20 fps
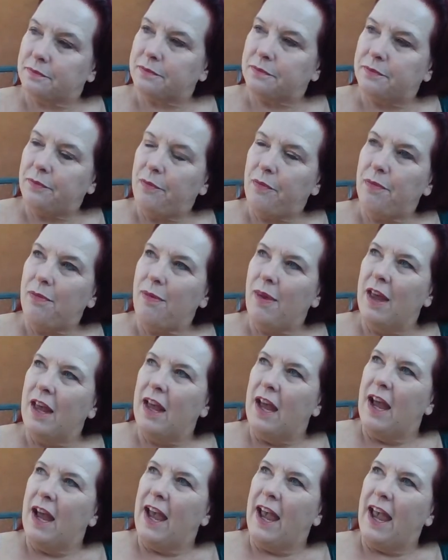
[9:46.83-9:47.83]

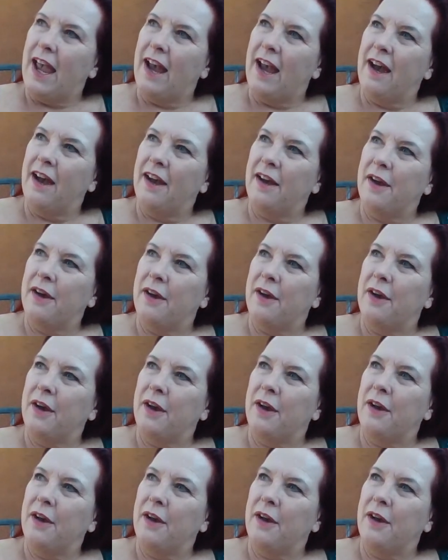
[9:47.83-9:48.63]
(silence)